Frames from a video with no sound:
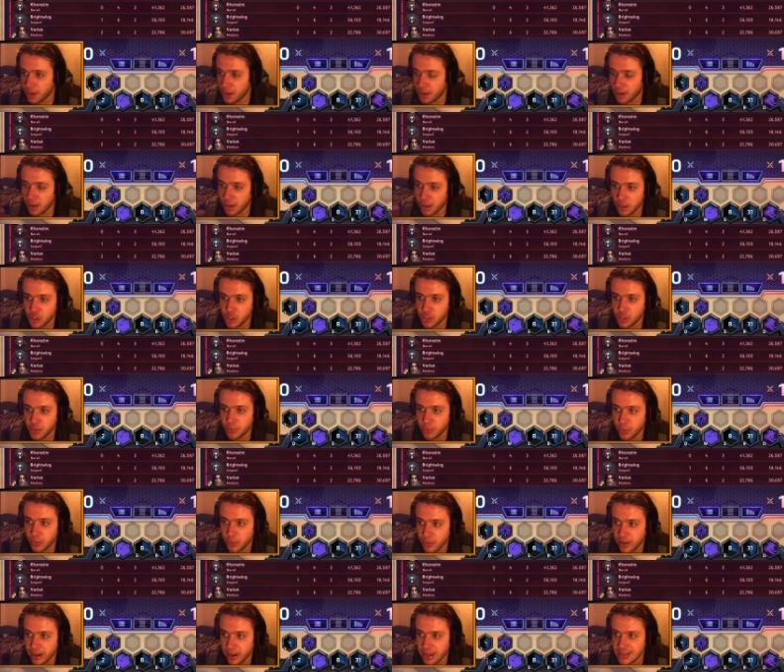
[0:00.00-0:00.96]
uh, she
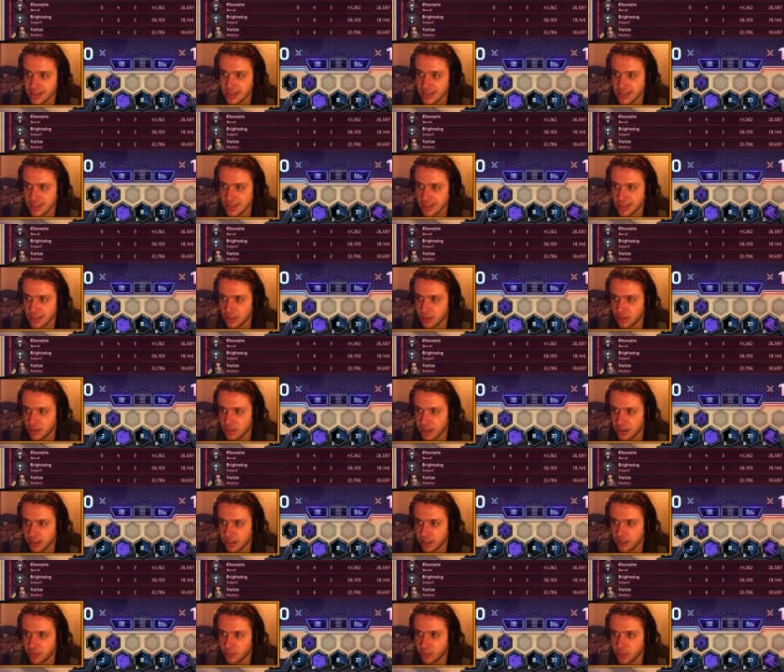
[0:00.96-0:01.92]
provides the single
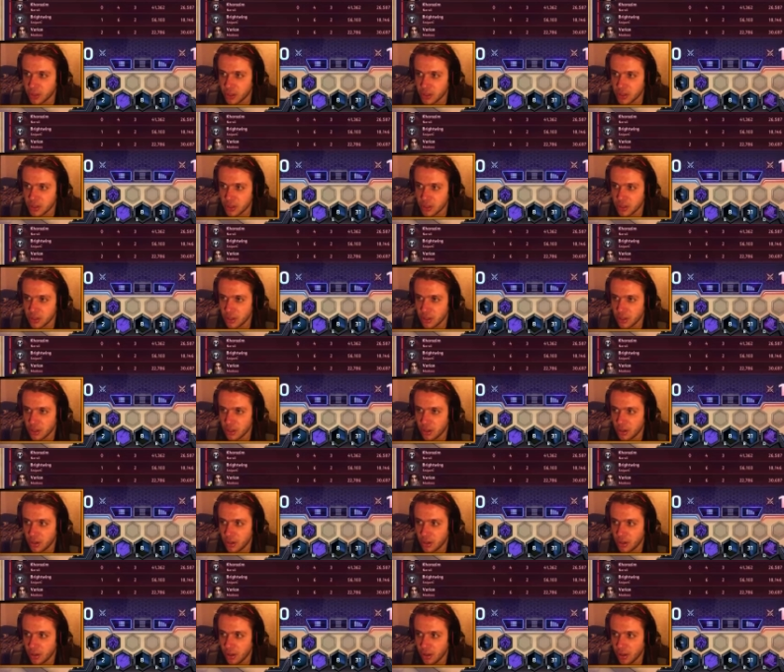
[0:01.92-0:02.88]
target burst
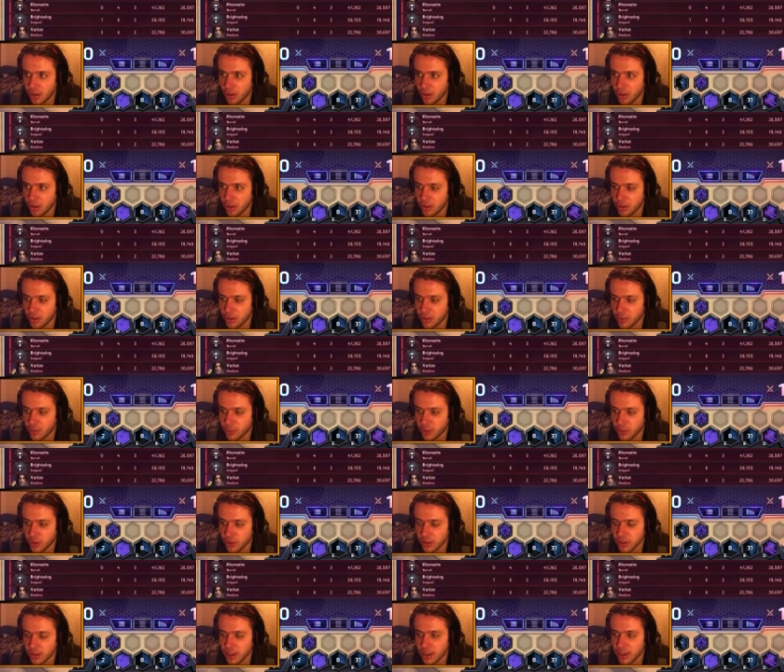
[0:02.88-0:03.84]
on the
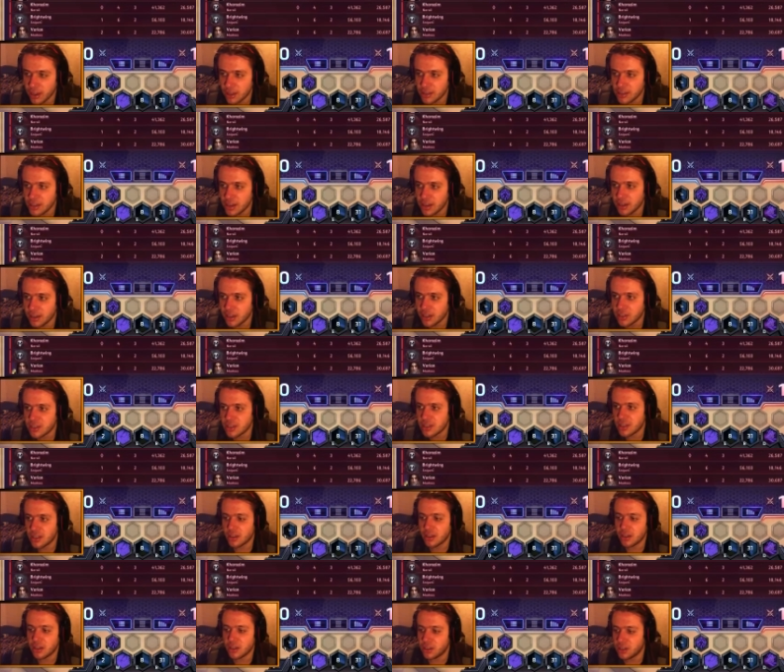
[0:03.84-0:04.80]
front lane targets that
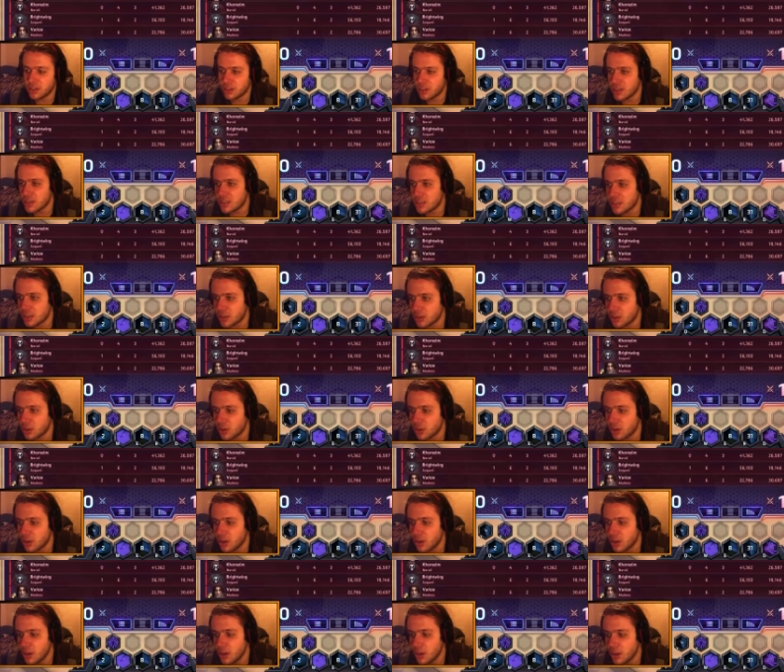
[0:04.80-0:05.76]
are contesting you
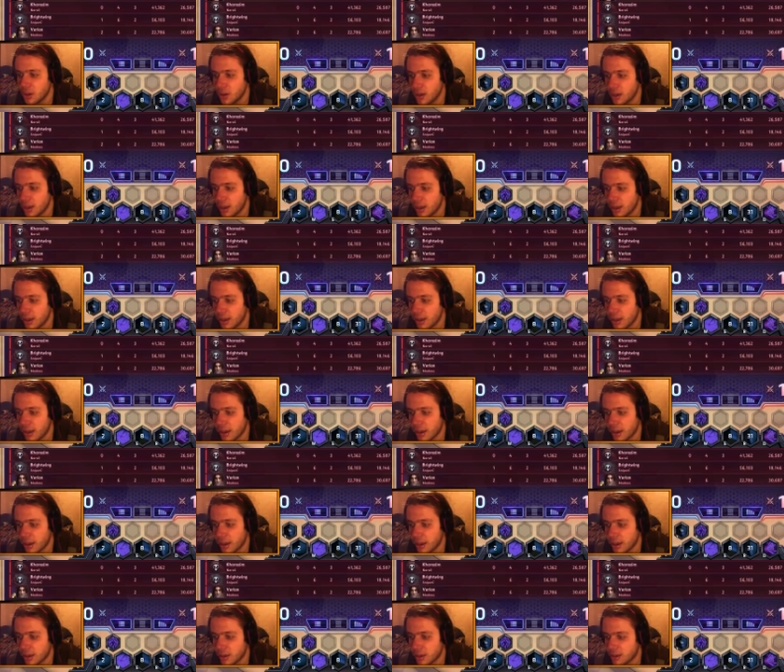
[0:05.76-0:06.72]

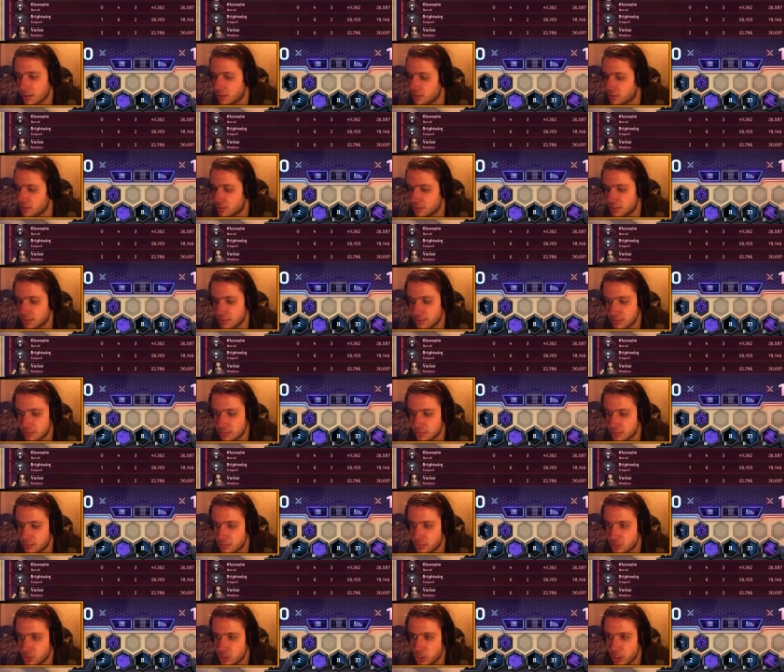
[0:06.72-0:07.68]
and
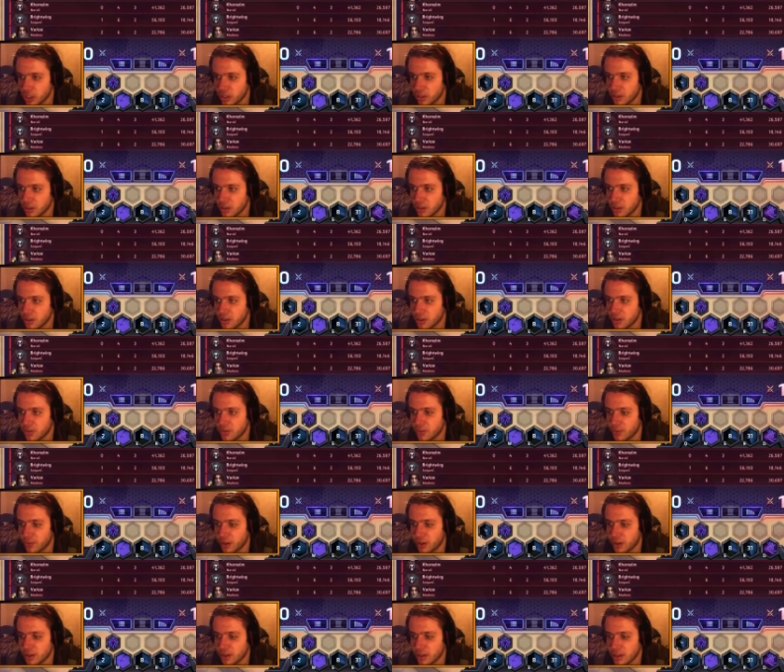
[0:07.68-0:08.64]
generally are a
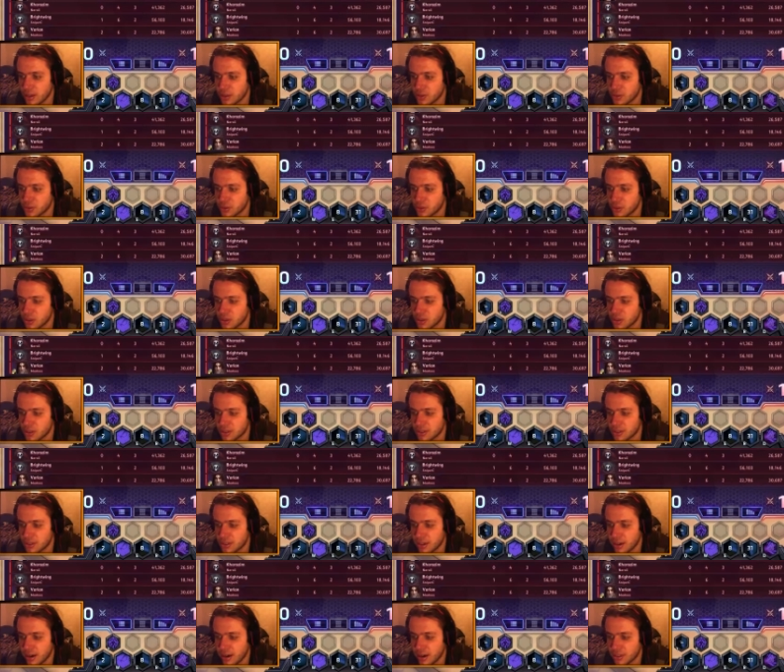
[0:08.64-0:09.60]
very nice utility
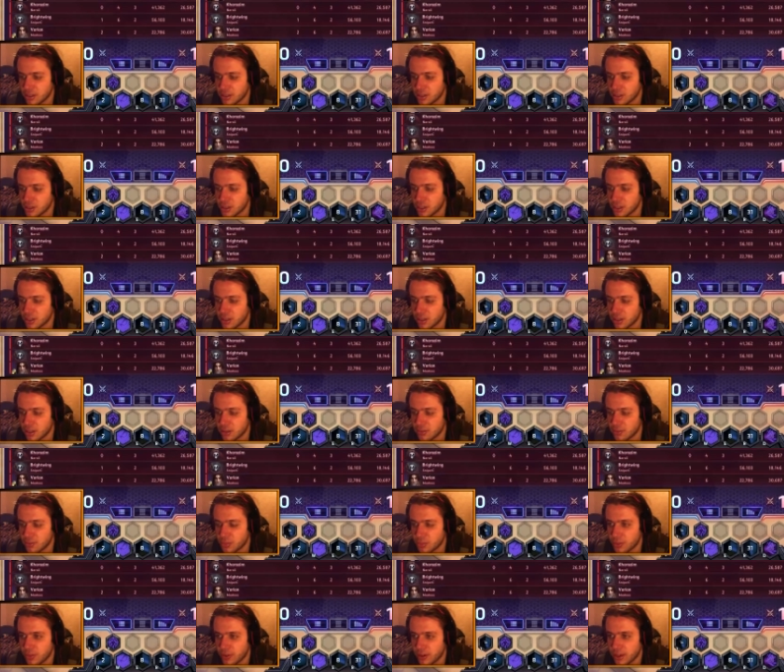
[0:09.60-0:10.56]
character that can
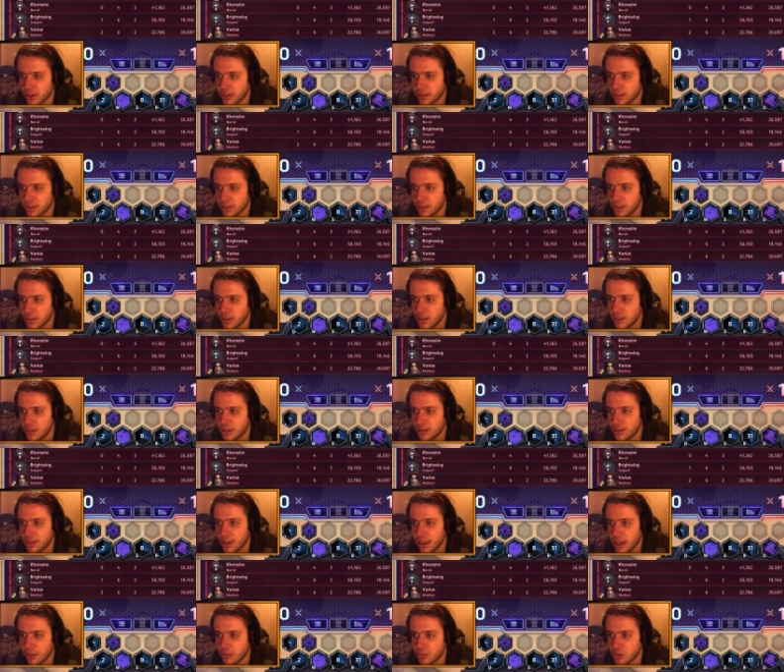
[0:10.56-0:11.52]
provide
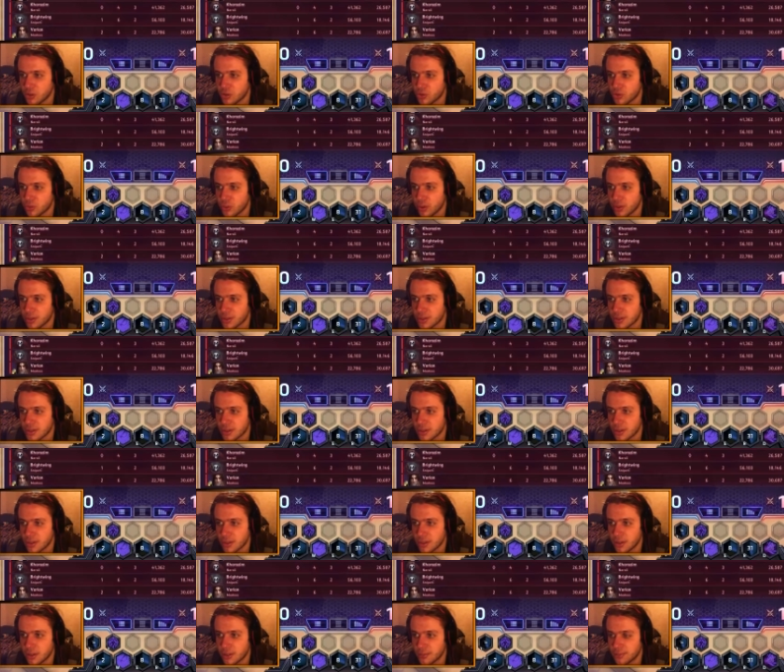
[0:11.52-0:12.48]
damage when it's
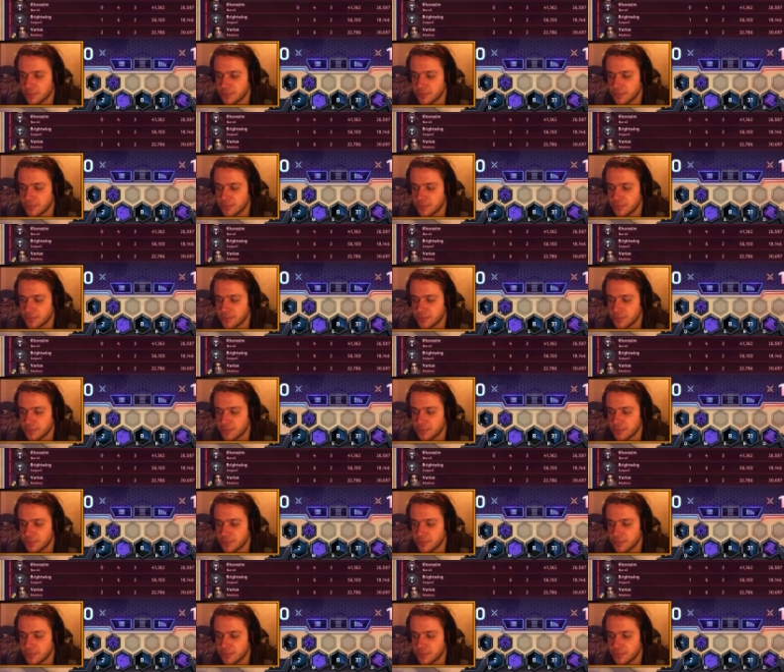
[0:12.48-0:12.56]
needed